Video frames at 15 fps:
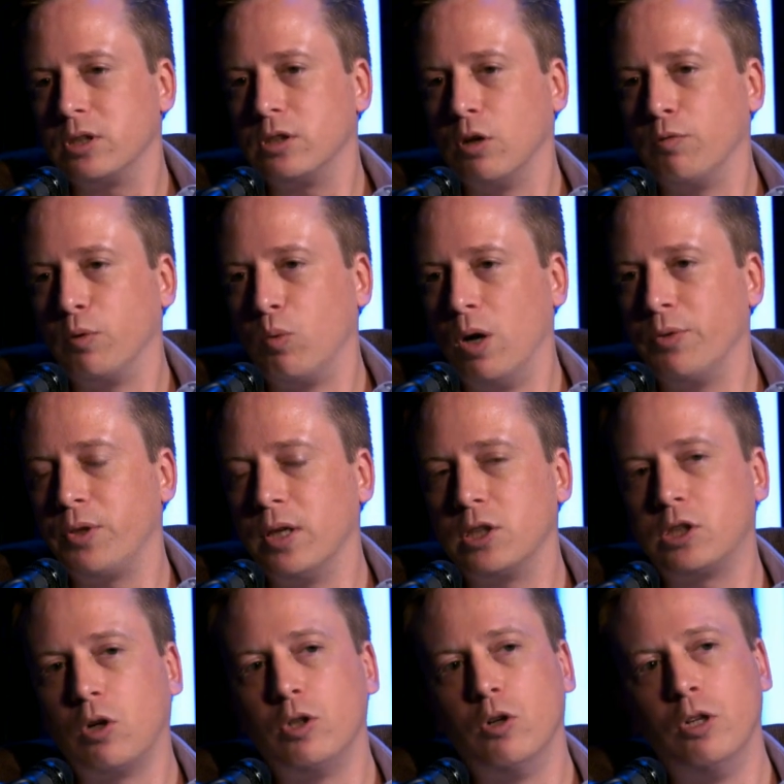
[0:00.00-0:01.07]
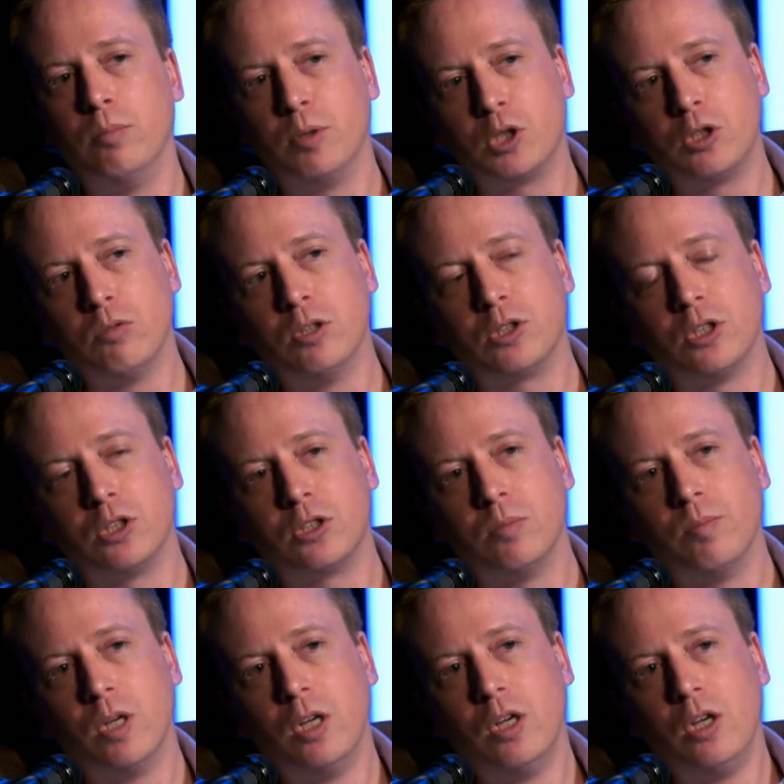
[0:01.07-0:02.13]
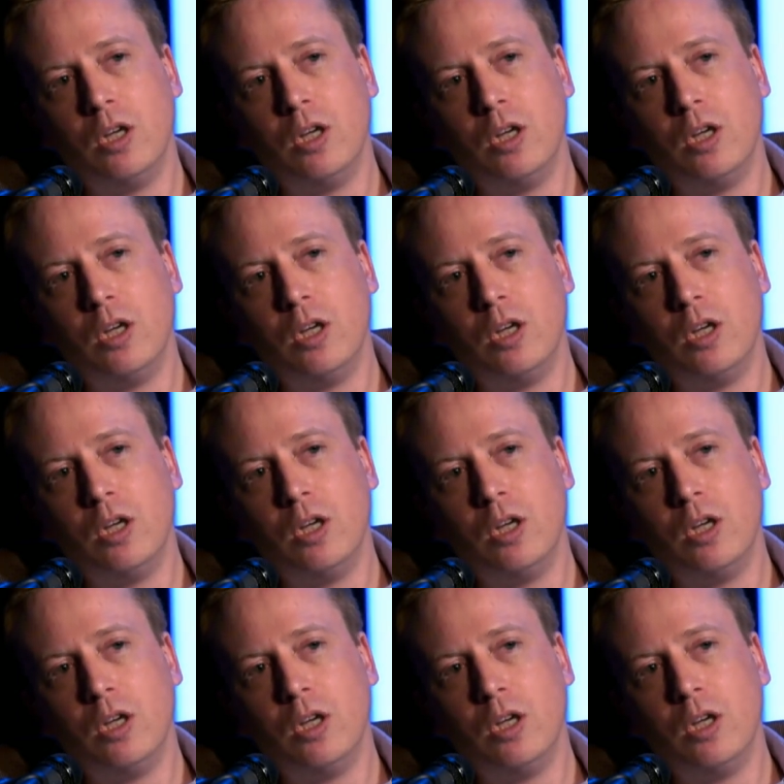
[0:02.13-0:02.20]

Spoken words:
So for one thing, so you're in the pursuance system,